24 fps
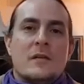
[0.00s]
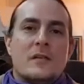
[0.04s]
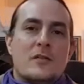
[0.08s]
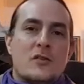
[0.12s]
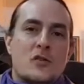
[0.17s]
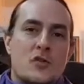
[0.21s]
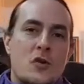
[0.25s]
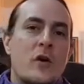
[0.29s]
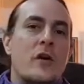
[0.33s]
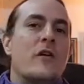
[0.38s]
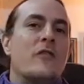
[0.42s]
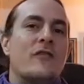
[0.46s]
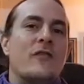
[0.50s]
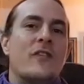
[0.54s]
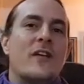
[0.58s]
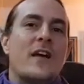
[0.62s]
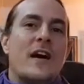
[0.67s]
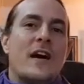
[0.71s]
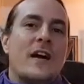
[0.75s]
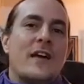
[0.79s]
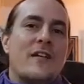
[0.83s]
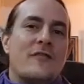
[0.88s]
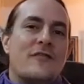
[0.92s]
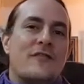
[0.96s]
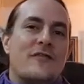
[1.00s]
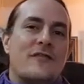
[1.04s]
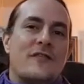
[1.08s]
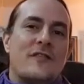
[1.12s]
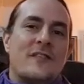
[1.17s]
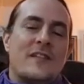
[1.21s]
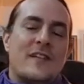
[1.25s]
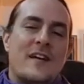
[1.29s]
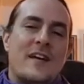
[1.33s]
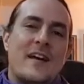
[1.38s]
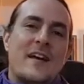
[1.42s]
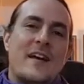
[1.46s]
joy of life
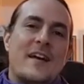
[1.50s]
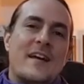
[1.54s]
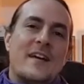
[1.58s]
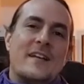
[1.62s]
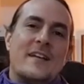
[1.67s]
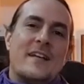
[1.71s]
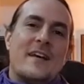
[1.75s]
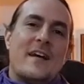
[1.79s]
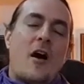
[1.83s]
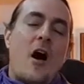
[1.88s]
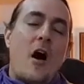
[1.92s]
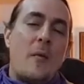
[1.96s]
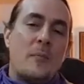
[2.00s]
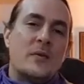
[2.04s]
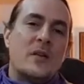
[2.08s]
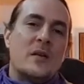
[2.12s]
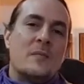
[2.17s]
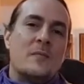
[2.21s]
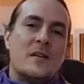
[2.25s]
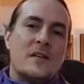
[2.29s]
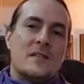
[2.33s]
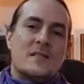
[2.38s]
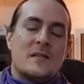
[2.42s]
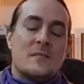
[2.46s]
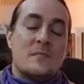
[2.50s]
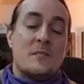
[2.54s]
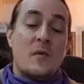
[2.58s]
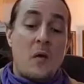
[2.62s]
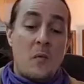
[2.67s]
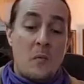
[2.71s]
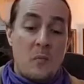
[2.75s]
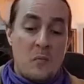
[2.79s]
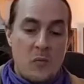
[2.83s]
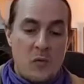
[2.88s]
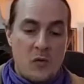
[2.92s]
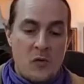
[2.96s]
and optimism,
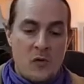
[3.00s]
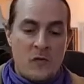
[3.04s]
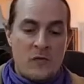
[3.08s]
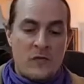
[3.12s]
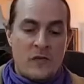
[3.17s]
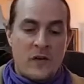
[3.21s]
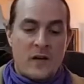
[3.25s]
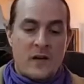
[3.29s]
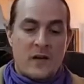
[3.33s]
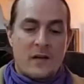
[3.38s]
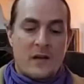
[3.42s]
move